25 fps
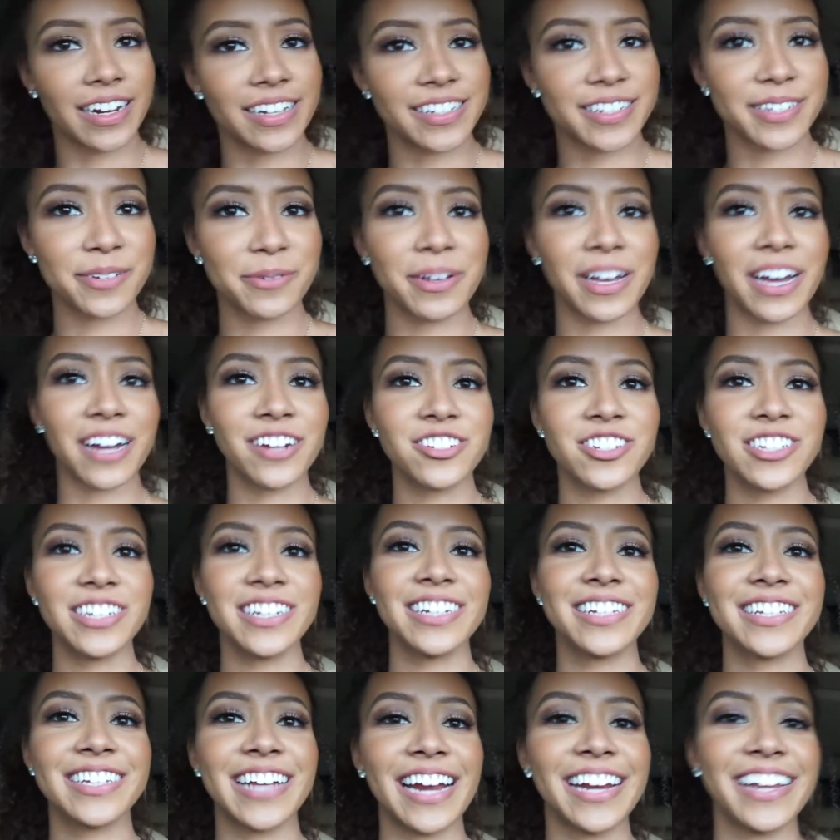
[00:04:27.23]
video. So we actually
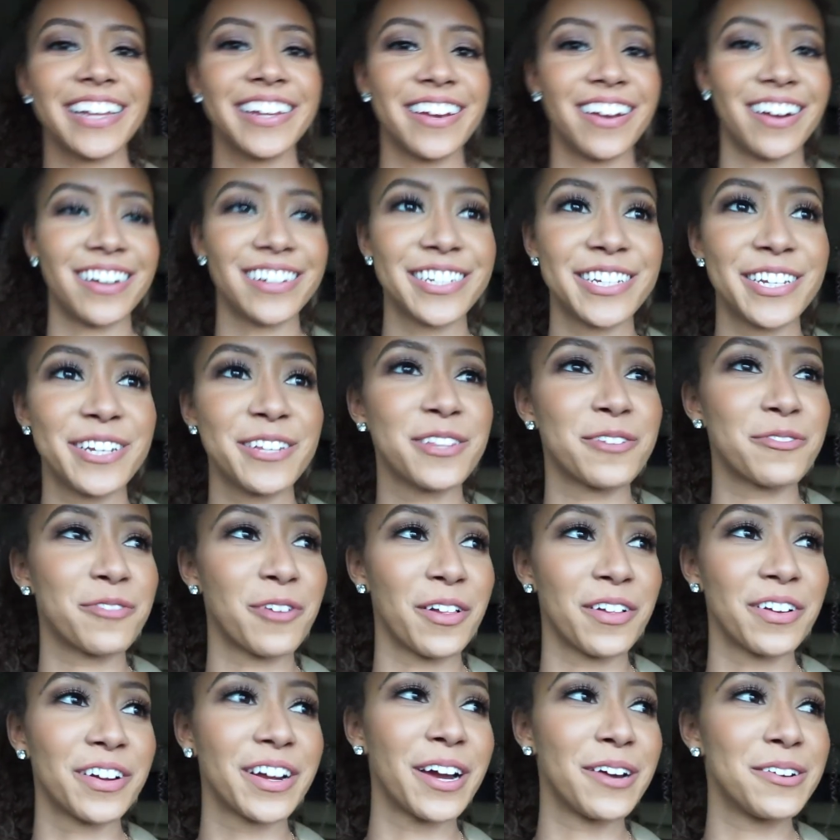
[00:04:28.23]
decided not to do the
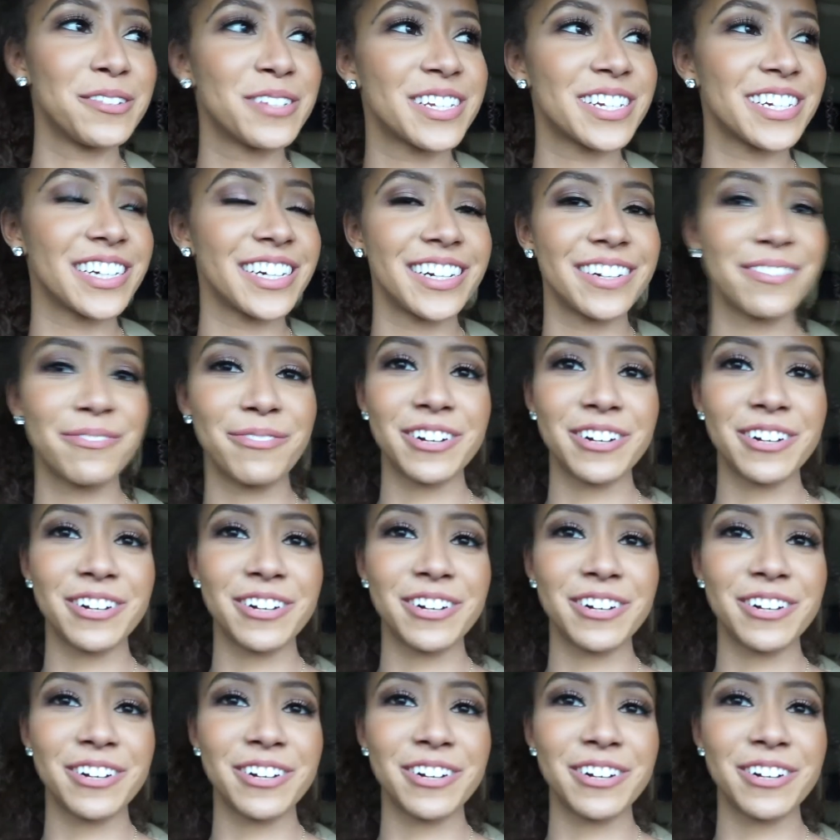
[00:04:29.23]
roller coaster.